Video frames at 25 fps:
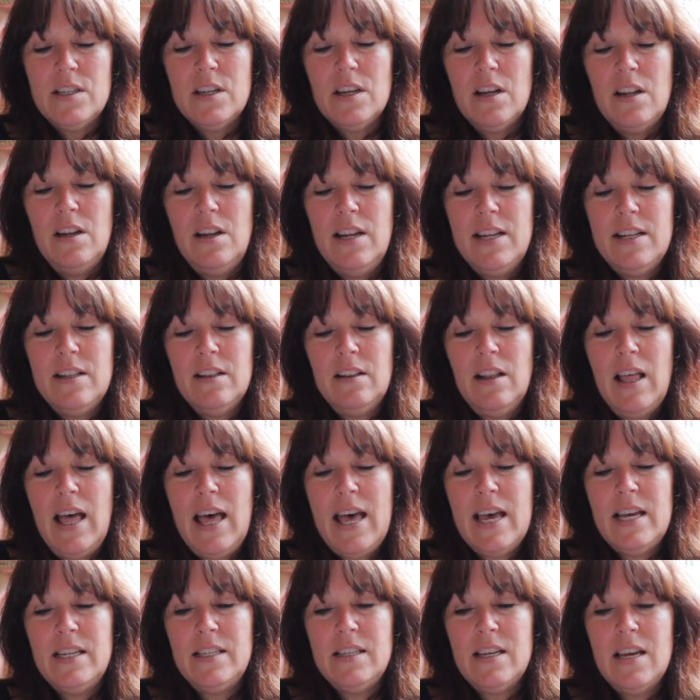at her little
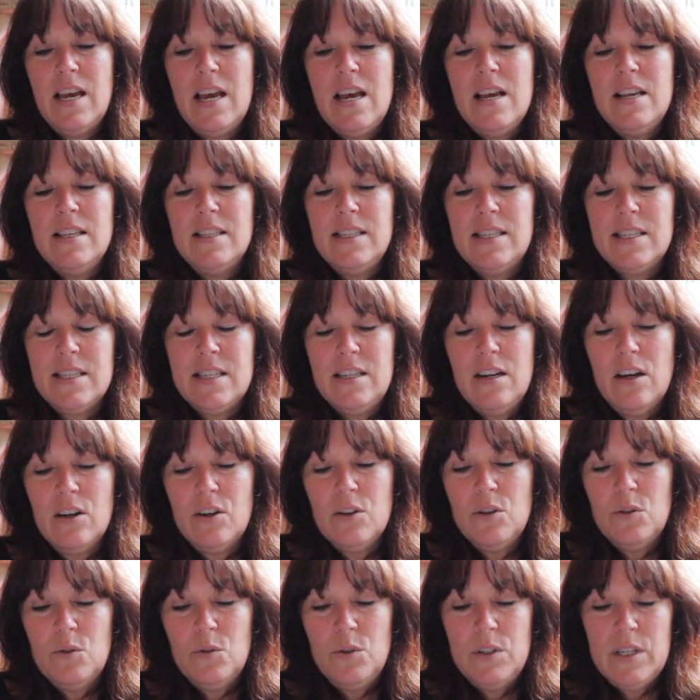head,
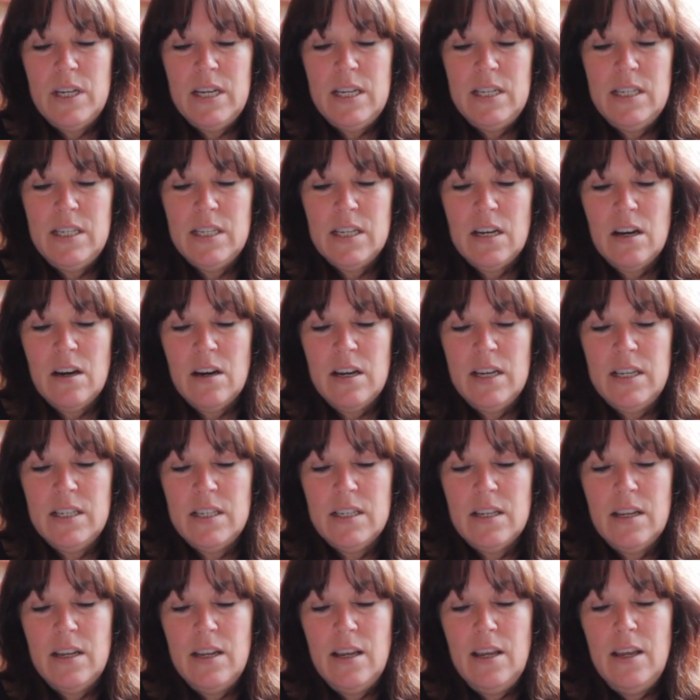snuggled in
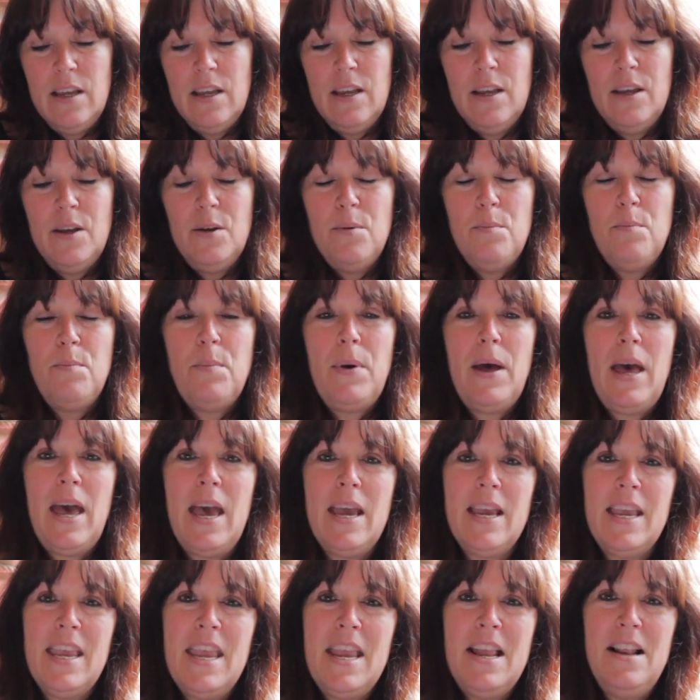tight.
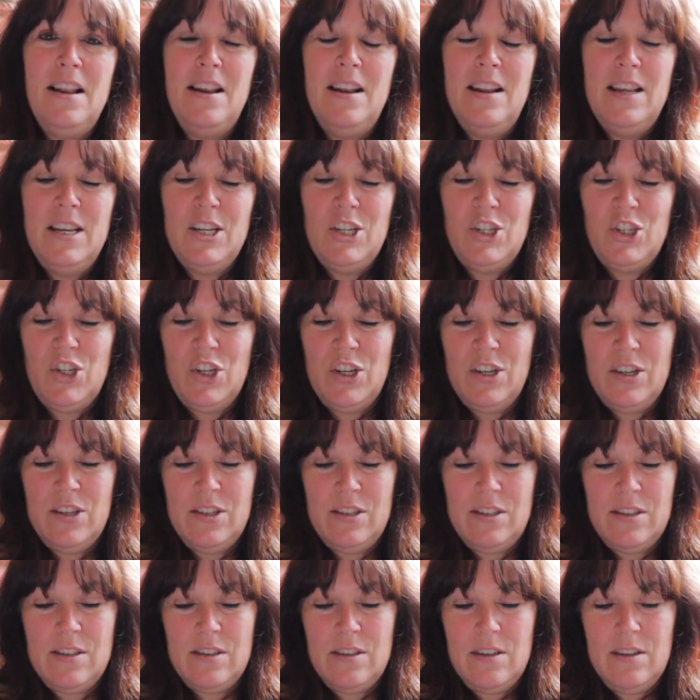
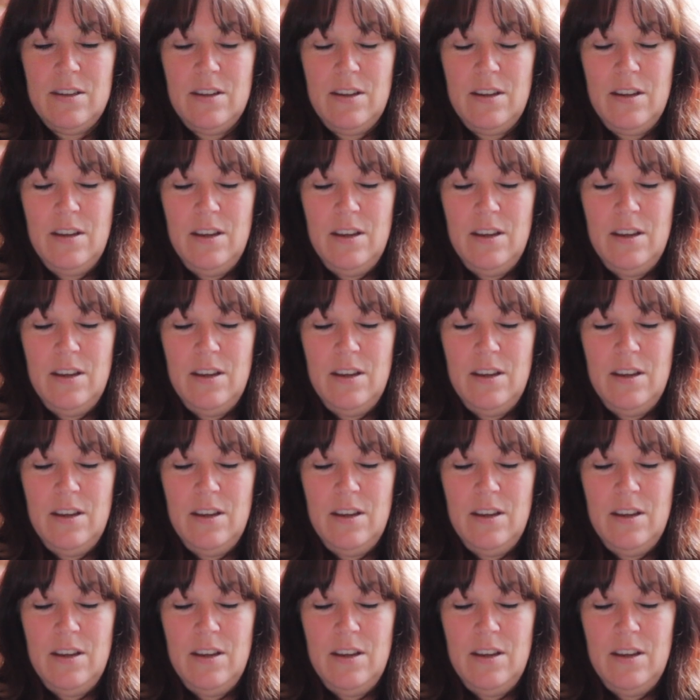Peggylicious.